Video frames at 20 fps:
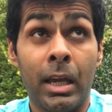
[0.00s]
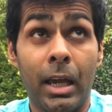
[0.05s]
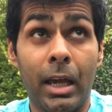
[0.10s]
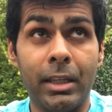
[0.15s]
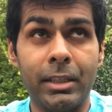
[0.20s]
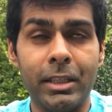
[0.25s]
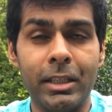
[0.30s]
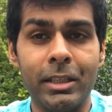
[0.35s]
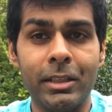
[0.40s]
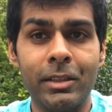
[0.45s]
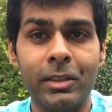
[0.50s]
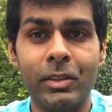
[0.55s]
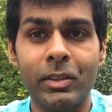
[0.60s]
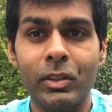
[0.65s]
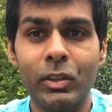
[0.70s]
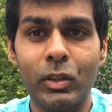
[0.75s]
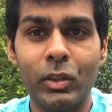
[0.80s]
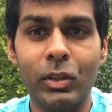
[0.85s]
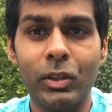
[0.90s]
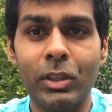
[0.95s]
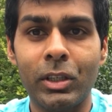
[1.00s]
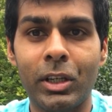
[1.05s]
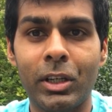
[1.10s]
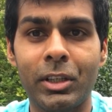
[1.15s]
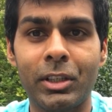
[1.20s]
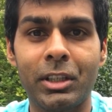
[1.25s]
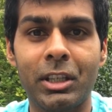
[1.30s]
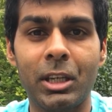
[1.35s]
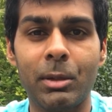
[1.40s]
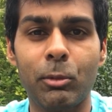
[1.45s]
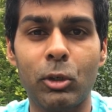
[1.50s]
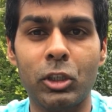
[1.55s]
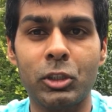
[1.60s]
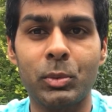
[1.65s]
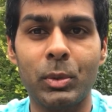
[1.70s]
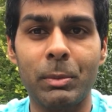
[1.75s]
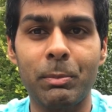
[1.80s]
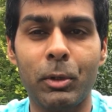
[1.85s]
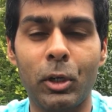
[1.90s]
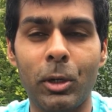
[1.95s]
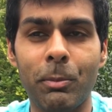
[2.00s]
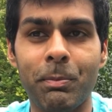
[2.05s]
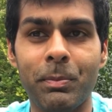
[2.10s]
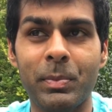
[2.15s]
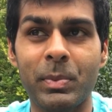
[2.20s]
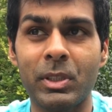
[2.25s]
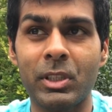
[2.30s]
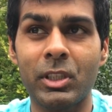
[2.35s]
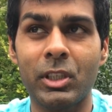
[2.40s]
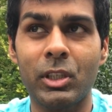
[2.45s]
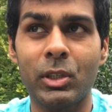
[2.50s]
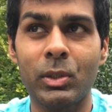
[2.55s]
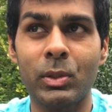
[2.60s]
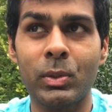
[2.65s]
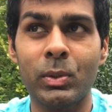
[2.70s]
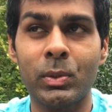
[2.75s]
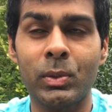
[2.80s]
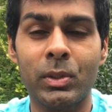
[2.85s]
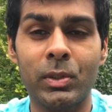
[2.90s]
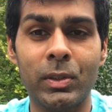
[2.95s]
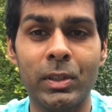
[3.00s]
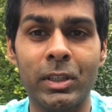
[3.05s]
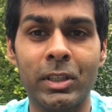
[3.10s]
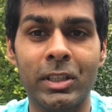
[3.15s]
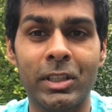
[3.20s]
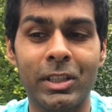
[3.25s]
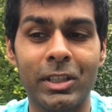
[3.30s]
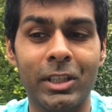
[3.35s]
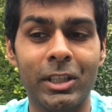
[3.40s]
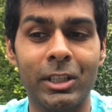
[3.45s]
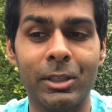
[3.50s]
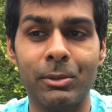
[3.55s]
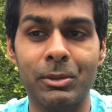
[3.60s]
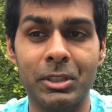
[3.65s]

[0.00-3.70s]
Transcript: And then, you know, the gearbox went pop in Q3.